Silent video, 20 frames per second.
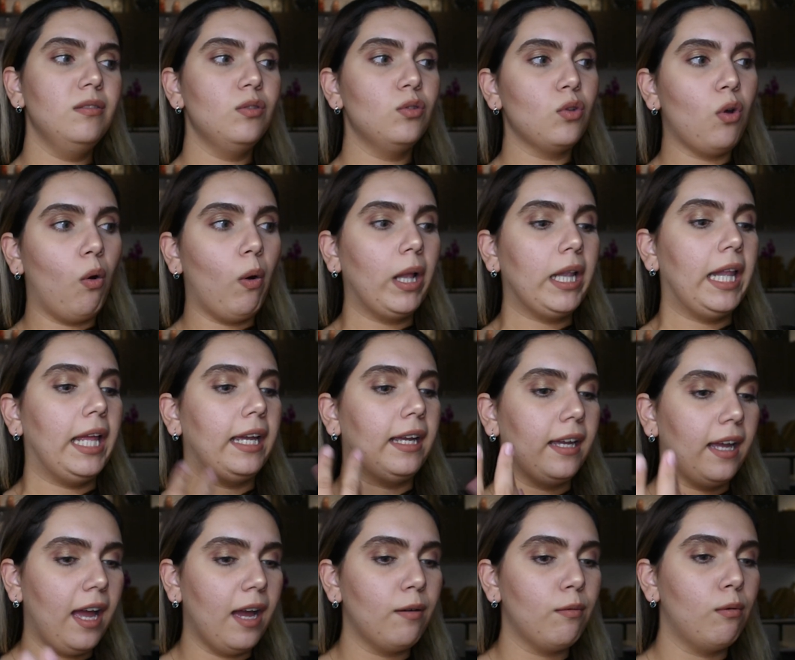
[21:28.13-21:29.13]
So, like,
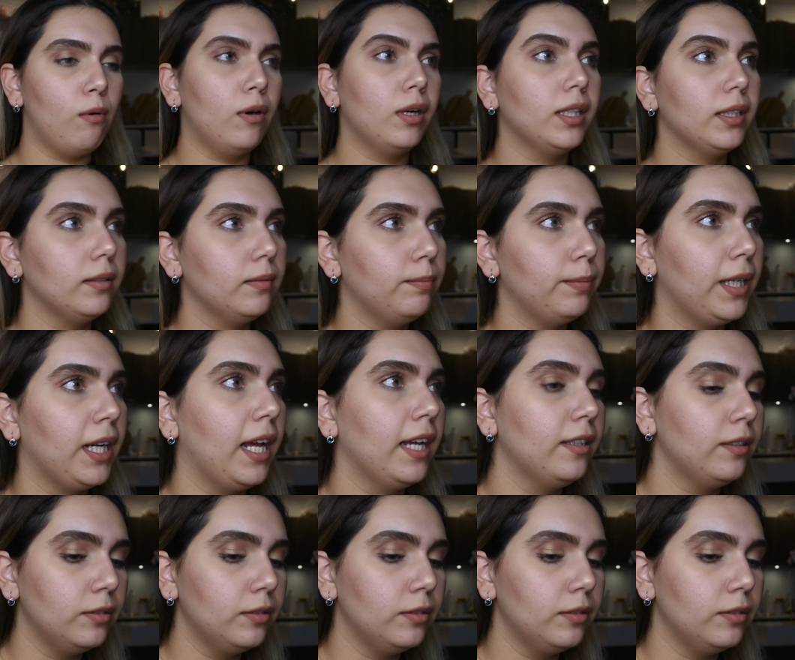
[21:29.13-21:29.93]
I want, but I